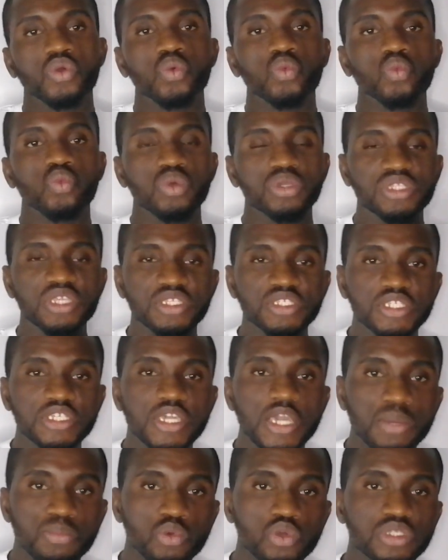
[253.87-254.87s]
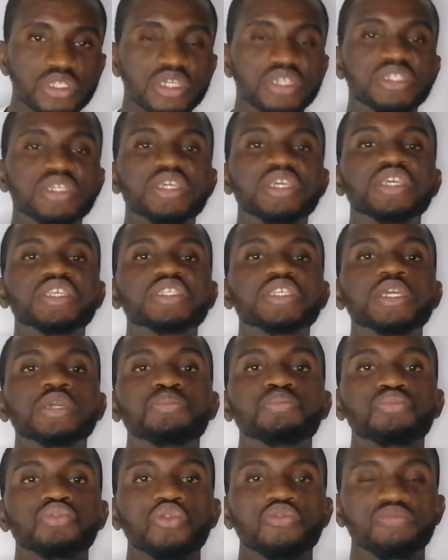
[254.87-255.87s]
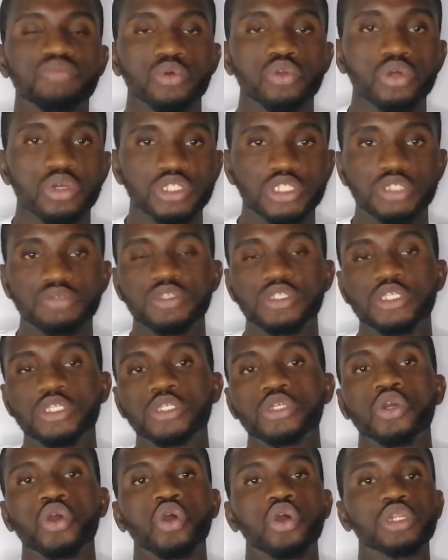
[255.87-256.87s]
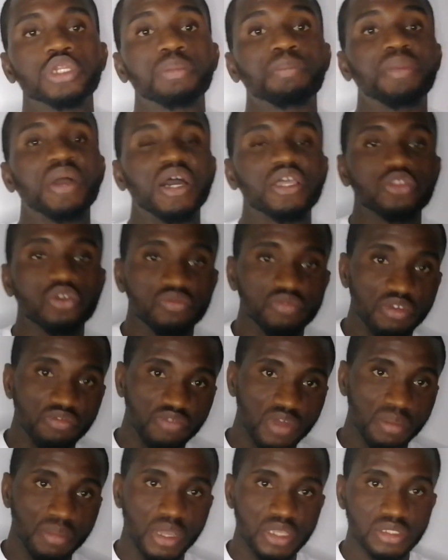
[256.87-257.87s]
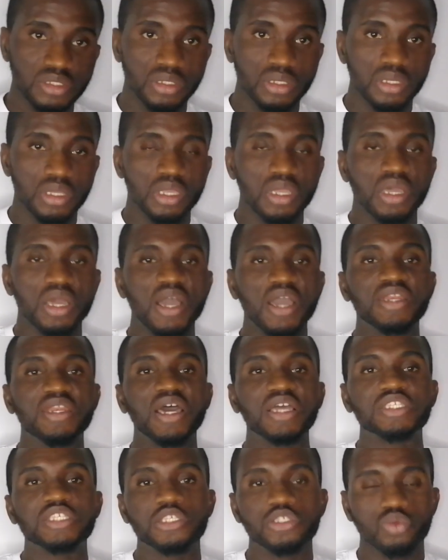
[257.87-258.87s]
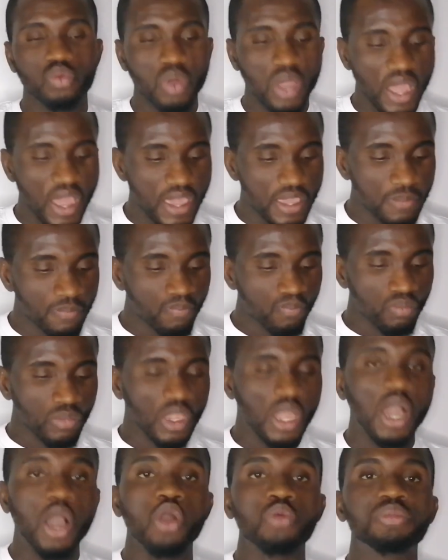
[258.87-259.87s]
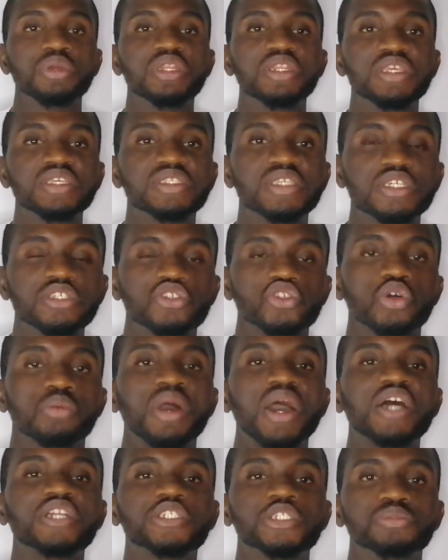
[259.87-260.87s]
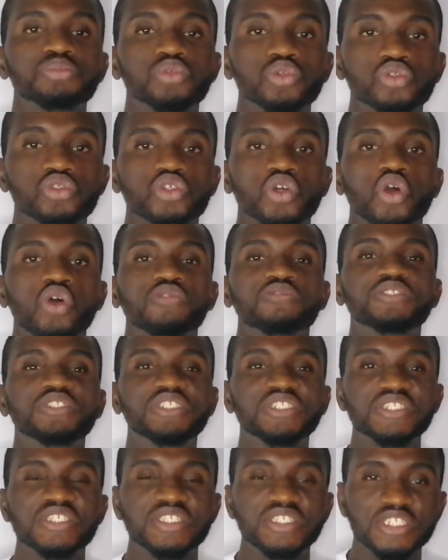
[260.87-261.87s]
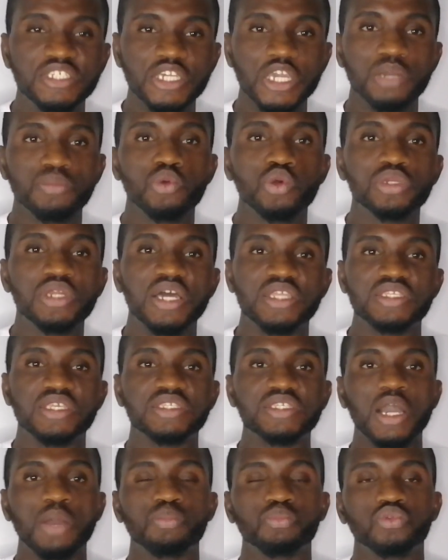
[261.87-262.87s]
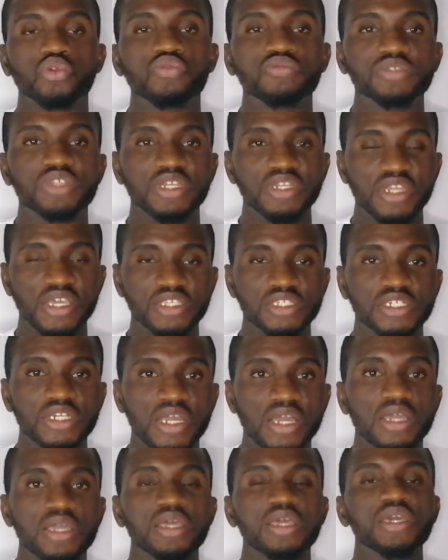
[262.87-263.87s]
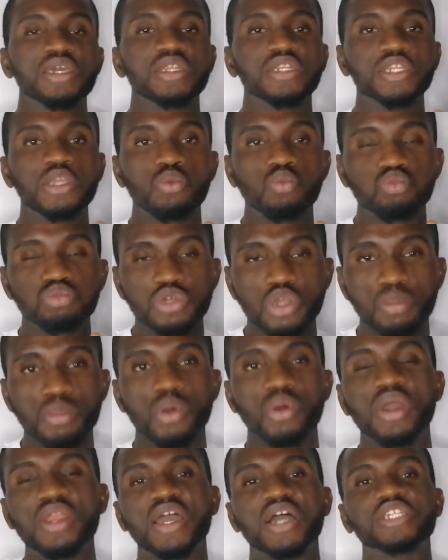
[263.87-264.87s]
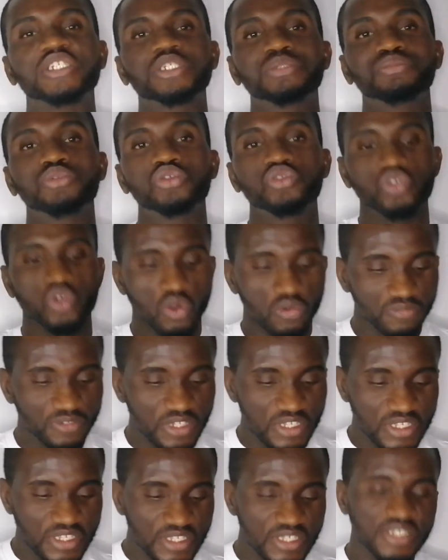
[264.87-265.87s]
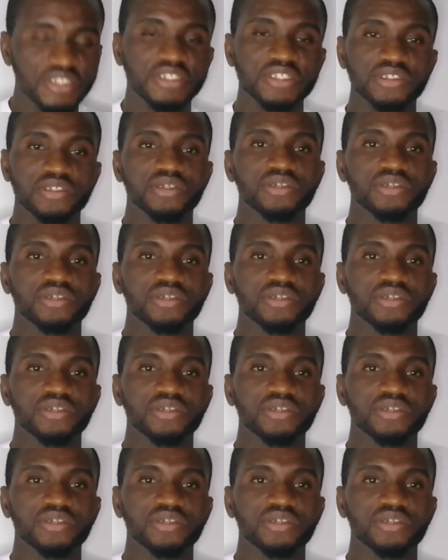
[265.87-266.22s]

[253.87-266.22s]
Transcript: with the GMO seed is improve productivity on the part of the farmers. And that is why I'll be listing some attributes of this GMO that is approved in Nigeria. The number one attribute of the seed